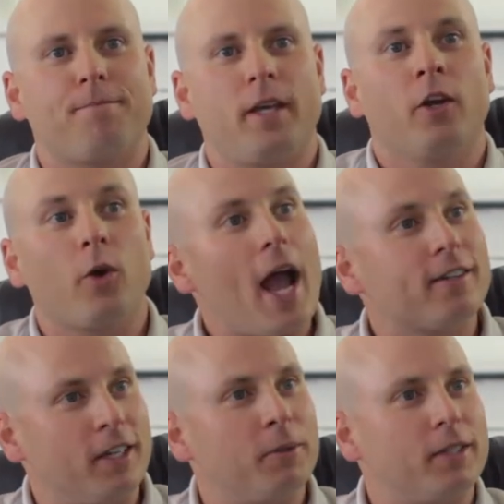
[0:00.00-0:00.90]

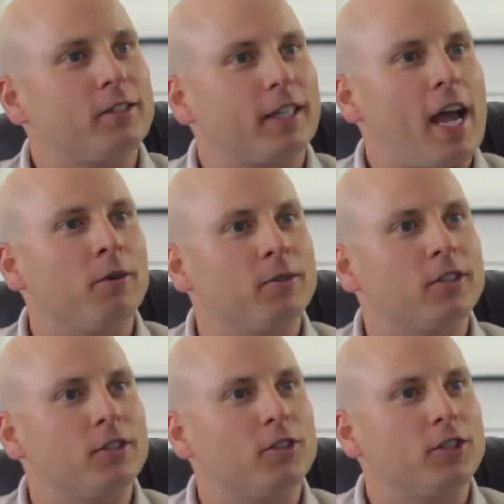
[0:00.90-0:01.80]
interacting with these
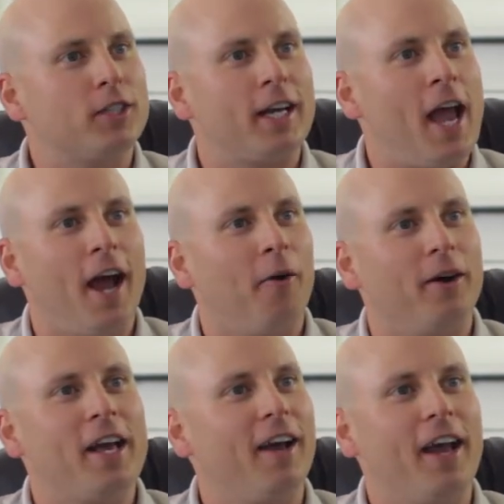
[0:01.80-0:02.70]
accountants and just seeing how
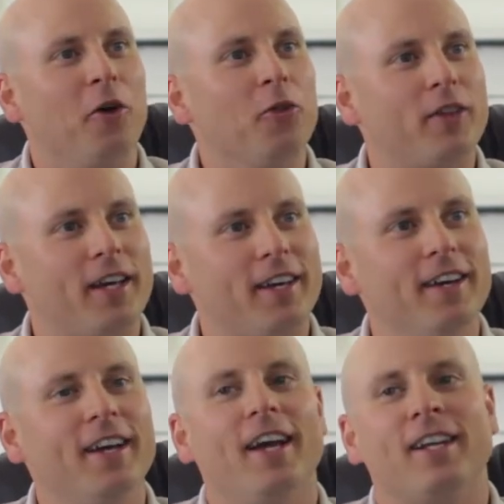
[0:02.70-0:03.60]
unhealthy
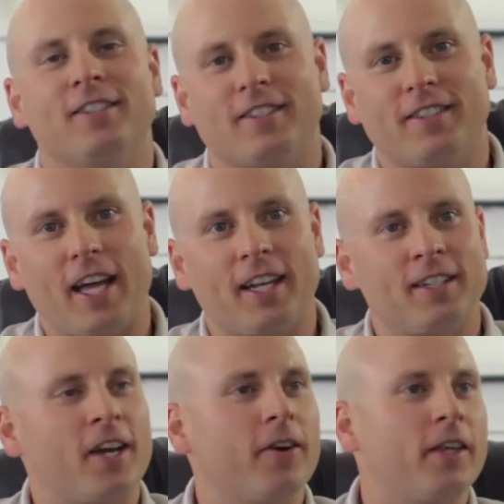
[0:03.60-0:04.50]
and
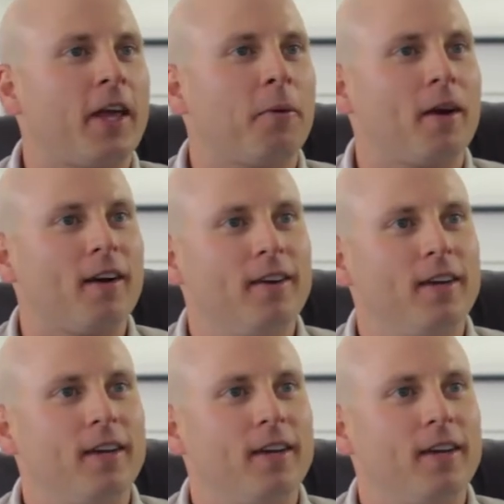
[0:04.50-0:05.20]
sedentary they were.